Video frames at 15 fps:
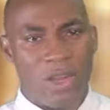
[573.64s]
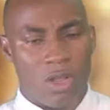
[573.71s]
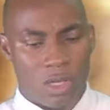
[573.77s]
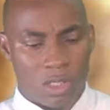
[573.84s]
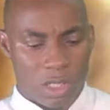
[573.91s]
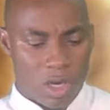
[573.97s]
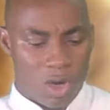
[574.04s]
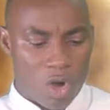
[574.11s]

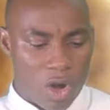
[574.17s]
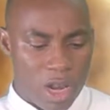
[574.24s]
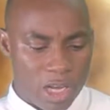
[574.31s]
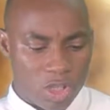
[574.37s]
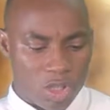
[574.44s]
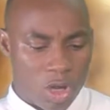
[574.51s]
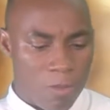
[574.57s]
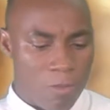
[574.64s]
does the
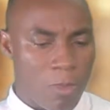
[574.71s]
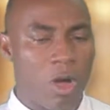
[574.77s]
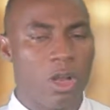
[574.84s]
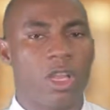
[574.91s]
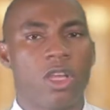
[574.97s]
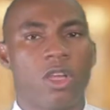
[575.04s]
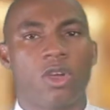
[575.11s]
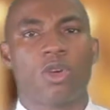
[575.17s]
collection
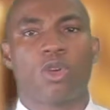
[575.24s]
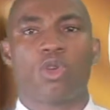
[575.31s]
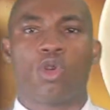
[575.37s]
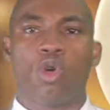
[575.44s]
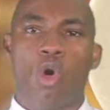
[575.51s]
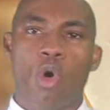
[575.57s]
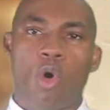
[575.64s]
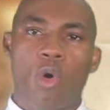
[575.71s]
money
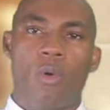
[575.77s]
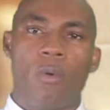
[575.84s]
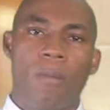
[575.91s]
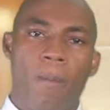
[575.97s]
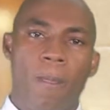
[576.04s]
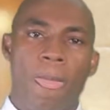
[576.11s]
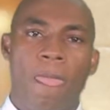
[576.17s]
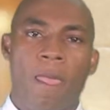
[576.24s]
go,
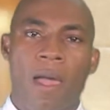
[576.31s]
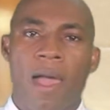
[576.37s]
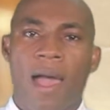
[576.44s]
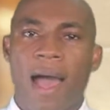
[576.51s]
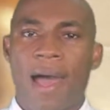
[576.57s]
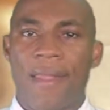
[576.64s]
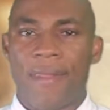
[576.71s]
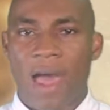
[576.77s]

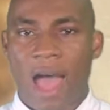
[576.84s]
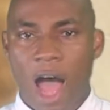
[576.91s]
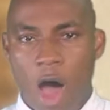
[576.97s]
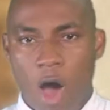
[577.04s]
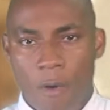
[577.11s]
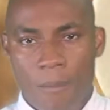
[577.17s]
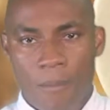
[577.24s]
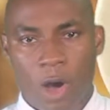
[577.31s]
and
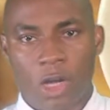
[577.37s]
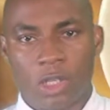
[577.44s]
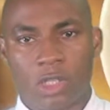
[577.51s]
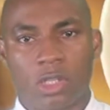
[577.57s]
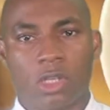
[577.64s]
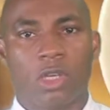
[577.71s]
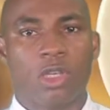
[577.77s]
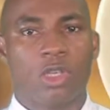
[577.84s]
how
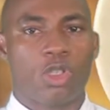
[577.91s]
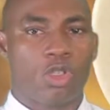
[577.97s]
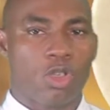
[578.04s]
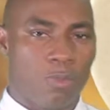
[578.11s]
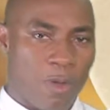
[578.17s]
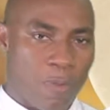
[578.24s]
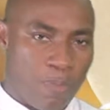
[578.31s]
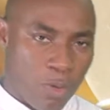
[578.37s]
much
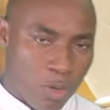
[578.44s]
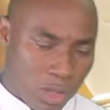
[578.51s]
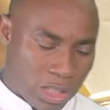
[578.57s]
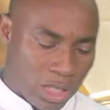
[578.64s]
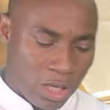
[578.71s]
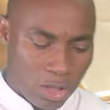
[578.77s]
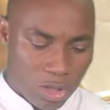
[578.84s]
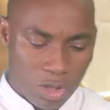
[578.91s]
should be
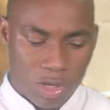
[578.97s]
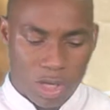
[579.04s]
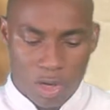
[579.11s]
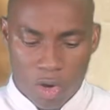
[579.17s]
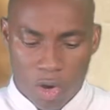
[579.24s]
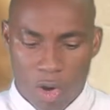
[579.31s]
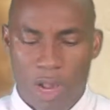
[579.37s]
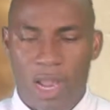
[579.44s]
put into the
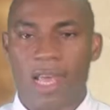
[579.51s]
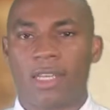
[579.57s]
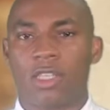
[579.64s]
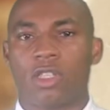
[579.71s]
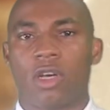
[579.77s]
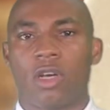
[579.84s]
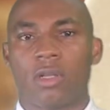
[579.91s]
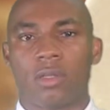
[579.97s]

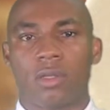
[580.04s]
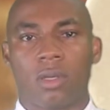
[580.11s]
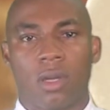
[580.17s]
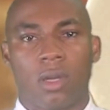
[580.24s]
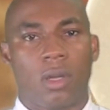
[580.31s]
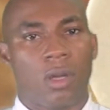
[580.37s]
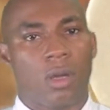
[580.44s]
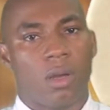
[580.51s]
collection
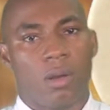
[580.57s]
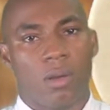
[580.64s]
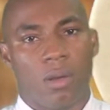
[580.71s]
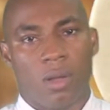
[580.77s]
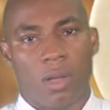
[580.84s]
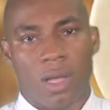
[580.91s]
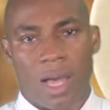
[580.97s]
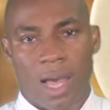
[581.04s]

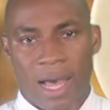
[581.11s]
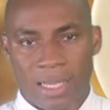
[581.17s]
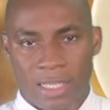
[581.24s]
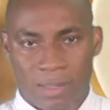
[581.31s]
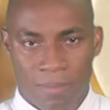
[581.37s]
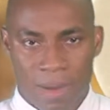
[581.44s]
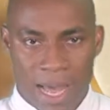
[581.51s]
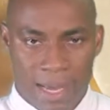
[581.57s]

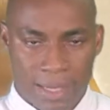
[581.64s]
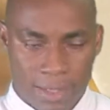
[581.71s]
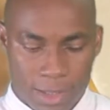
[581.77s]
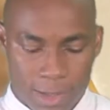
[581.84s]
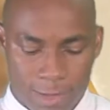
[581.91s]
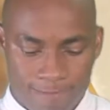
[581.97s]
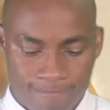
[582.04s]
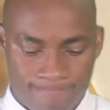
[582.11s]
at
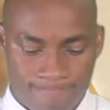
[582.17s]
Mass?